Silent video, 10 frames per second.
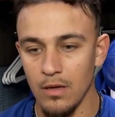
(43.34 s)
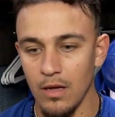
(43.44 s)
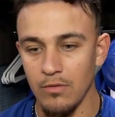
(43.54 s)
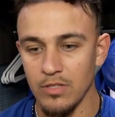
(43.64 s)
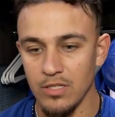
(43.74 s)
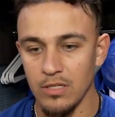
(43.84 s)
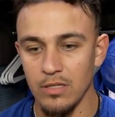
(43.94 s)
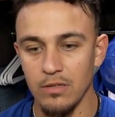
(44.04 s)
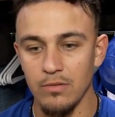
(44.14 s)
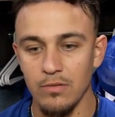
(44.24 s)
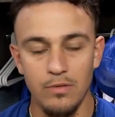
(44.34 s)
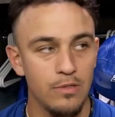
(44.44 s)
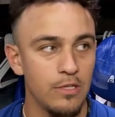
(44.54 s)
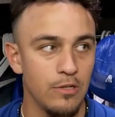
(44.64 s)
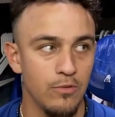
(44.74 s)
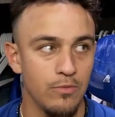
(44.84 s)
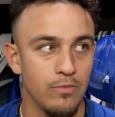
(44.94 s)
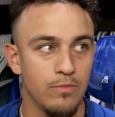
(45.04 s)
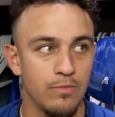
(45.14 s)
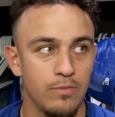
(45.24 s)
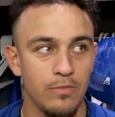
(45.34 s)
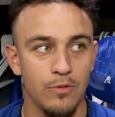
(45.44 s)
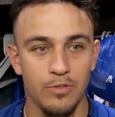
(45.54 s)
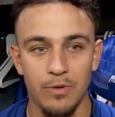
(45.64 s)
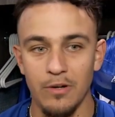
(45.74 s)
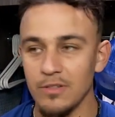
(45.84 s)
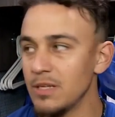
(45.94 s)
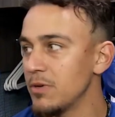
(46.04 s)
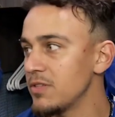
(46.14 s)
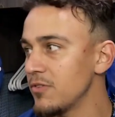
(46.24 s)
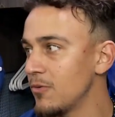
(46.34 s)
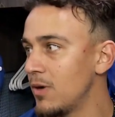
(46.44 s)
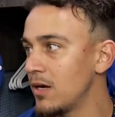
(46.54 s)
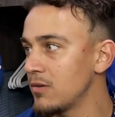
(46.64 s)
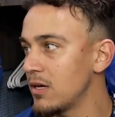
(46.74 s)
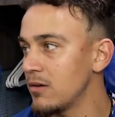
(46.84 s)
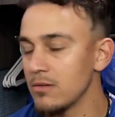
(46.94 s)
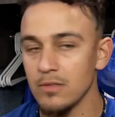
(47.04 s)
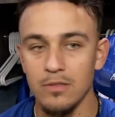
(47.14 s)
obviously, you know, those have been our teammates for a while now.